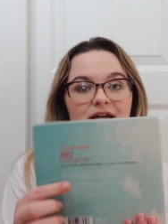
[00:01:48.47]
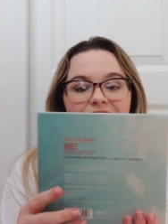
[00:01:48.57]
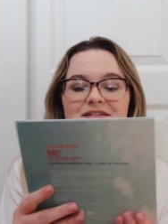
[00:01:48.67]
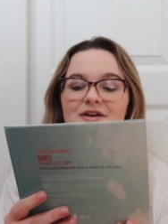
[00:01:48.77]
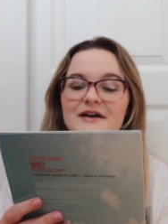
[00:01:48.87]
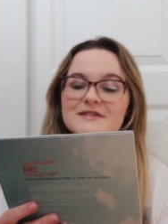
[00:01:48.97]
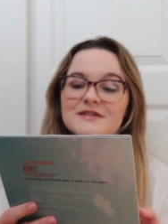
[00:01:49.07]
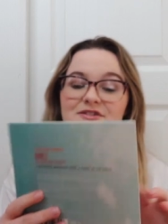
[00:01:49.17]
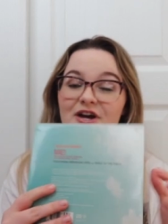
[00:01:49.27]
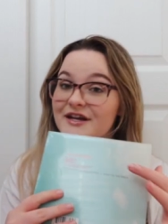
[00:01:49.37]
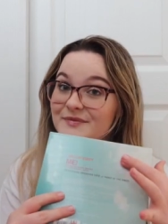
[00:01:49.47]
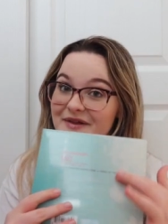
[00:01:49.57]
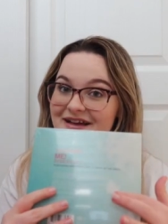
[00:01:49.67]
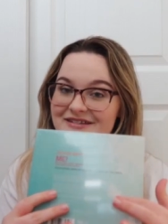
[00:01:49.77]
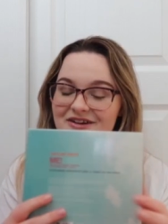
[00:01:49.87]
it has this shiny
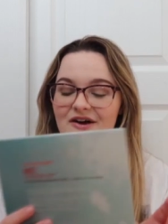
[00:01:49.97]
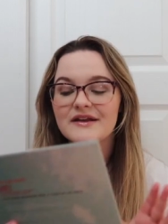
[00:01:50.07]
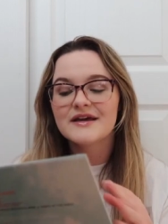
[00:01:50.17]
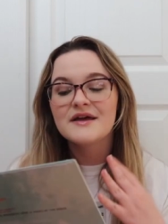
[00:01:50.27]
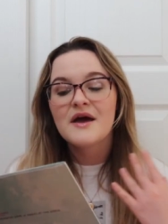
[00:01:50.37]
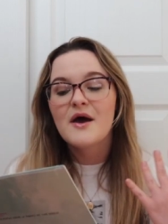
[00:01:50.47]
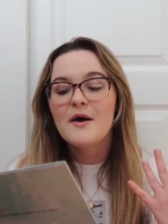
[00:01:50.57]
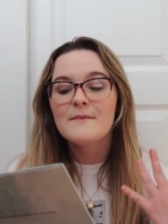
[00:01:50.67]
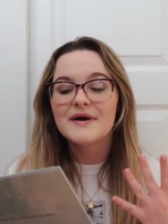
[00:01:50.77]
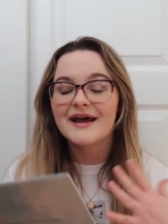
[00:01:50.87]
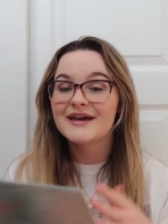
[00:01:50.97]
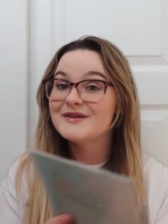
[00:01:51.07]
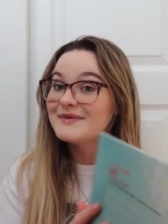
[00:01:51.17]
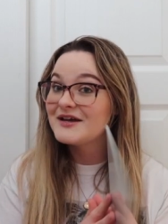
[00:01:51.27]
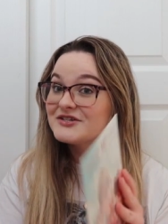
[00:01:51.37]
plastic on it but I can
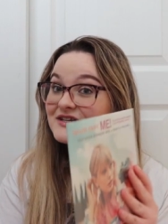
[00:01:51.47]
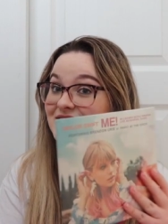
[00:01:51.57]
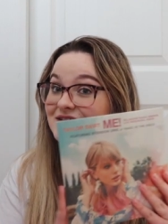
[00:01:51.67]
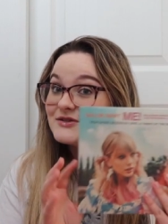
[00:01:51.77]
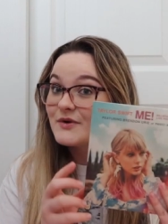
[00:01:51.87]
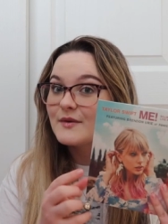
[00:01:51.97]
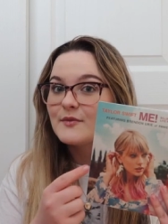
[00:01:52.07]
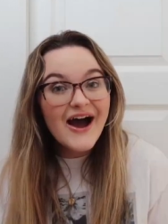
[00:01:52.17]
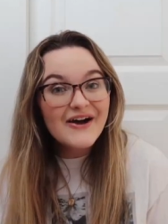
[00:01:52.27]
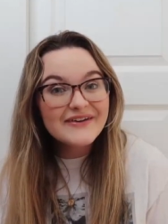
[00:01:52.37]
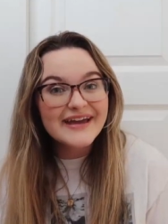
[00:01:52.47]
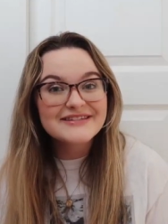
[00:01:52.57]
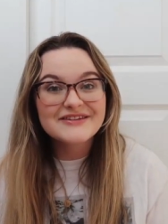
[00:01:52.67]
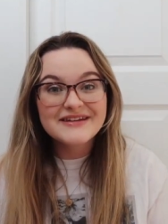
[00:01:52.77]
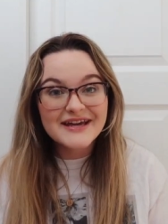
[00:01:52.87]
imagine it's adorable. Okay,
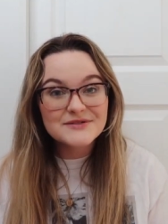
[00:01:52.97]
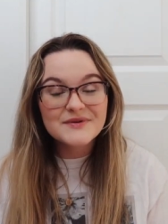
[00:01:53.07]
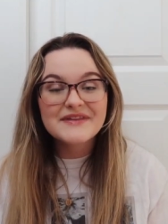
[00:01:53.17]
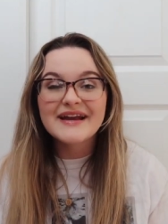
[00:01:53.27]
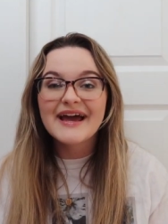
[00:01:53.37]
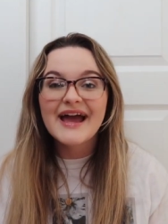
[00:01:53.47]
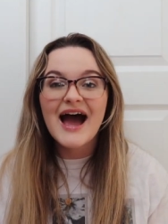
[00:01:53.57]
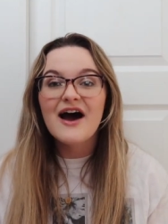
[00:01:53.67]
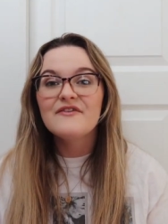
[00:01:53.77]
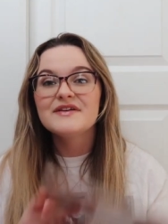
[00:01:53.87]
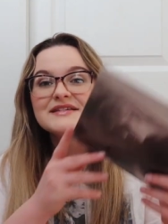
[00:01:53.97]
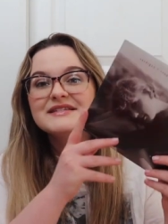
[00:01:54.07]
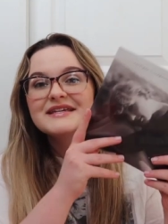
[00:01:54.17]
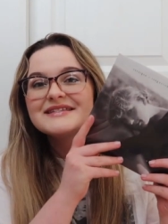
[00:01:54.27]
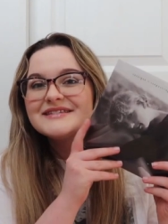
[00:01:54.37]
so the next one that I have is
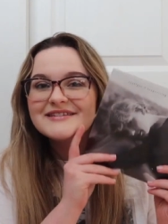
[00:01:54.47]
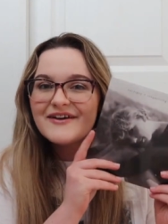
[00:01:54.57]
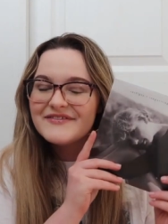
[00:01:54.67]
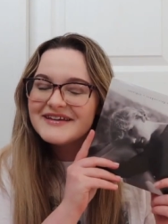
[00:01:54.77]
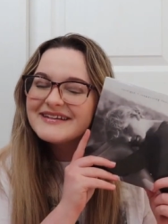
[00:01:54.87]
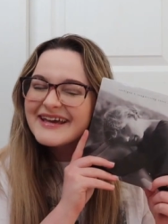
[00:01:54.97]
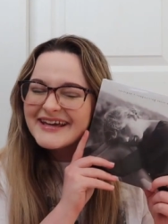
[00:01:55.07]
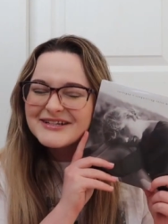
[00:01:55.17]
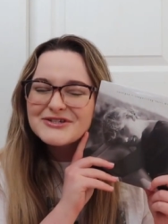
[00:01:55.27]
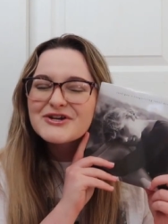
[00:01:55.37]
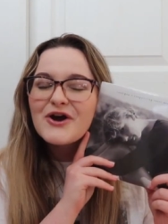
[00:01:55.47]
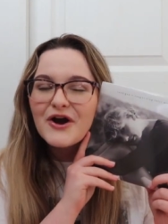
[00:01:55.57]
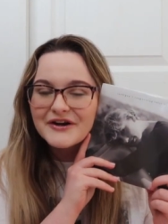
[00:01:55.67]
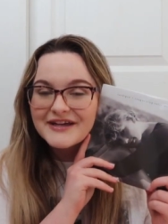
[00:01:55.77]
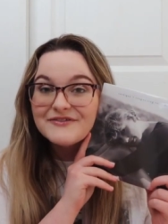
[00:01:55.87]
the 7 inch
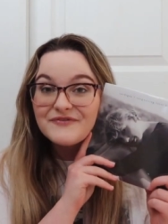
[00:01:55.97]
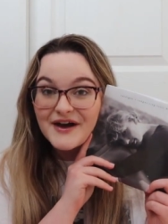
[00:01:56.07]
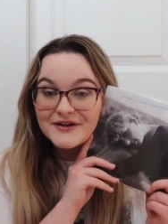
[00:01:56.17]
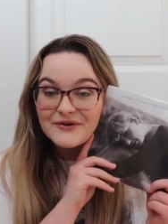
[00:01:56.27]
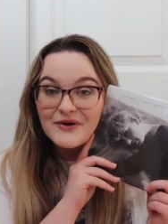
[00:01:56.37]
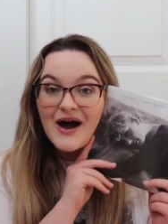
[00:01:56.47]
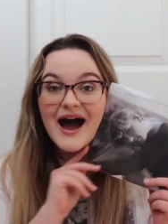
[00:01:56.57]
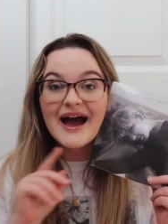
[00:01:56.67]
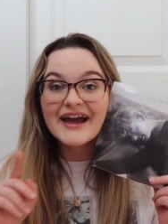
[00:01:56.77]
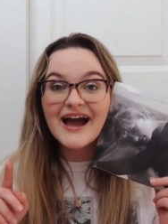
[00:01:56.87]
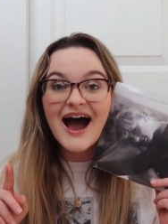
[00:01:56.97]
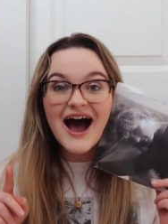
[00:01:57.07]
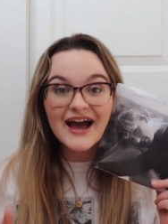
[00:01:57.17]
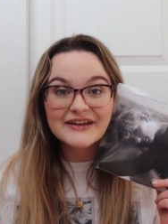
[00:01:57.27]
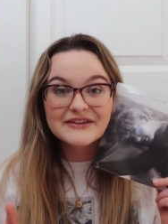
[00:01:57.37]
cardigan vinyl. I
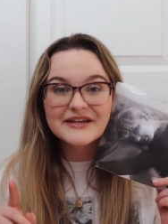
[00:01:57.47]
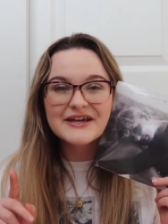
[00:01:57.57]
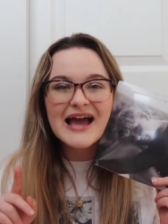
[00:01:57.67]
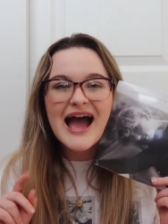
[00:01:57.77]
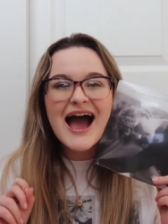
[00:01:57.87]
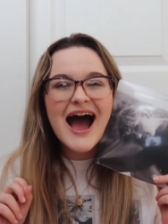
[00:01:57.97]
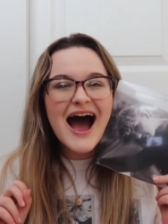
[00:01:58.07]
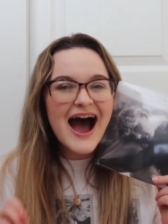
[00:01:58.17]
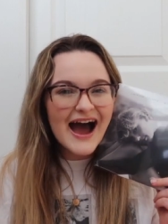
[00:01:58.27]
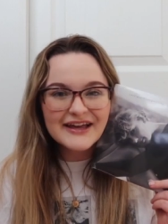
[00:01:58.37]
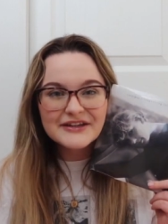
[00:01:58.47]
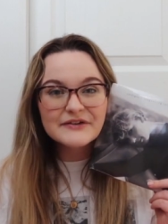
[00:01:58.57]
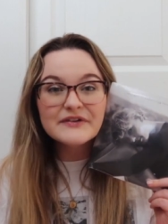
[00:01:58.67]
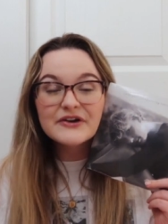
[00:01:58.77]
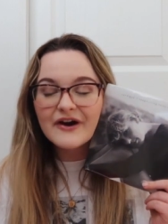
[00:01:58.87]
highly, highly
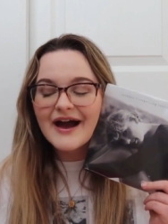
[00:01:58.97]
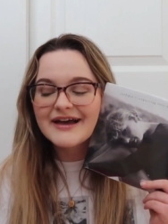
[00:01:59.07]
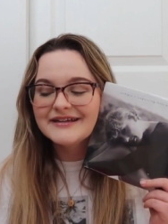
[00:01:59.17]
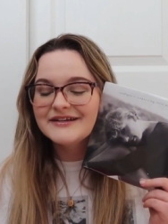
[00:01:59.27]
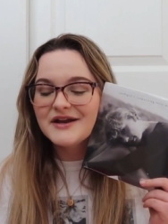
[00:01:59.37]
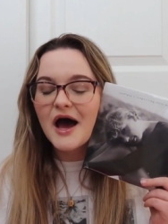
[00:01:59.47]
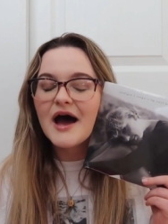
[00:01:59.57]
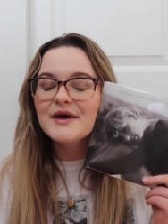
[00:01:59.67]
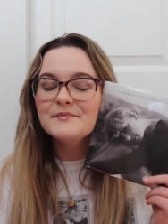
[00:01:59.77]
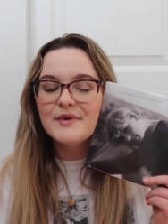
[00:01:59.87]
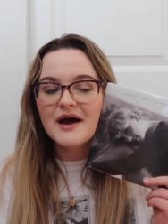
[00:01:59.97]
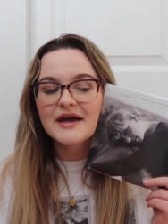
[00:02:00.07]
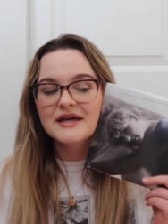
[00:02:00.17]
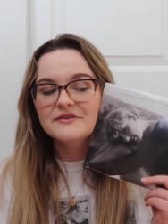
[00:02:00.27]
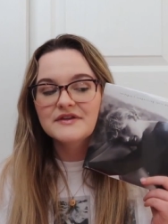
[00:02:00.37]
regret not
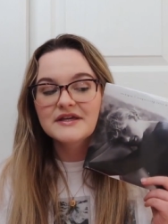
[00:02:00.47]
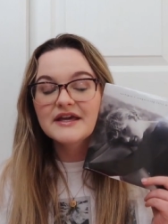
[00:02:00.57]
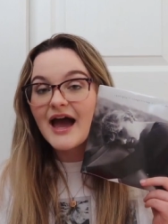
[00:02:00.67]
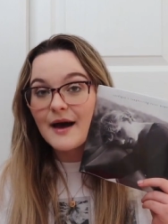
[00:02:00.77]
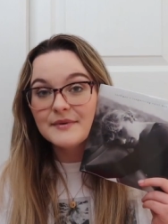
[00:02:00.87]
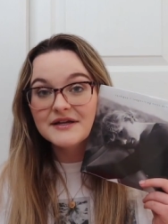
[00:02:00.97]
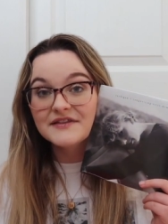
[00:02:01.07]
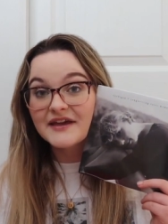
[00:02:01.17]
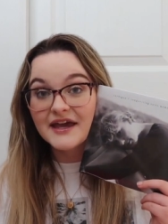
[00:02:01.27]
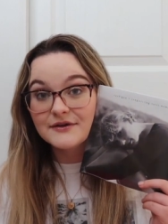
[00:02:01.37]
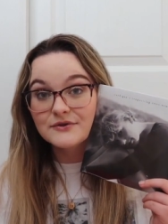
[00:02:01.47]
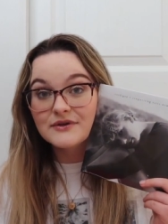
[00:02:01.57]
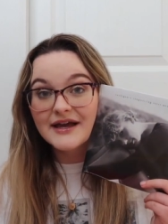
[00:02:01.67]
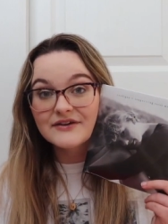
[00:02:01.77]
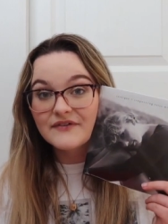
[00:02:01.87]
buying the Cabin in the
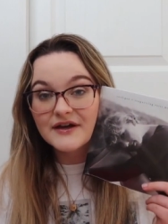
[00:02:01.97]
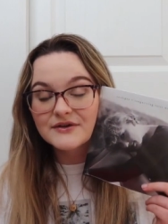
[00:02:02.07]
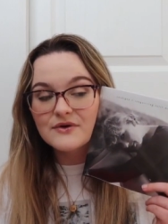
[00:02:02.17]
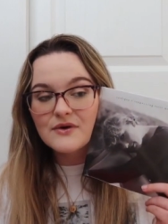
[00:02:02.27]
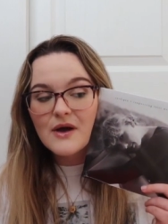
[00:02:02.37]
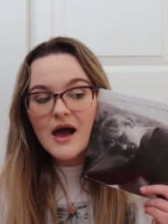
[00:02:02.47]
Candlelight vinyl.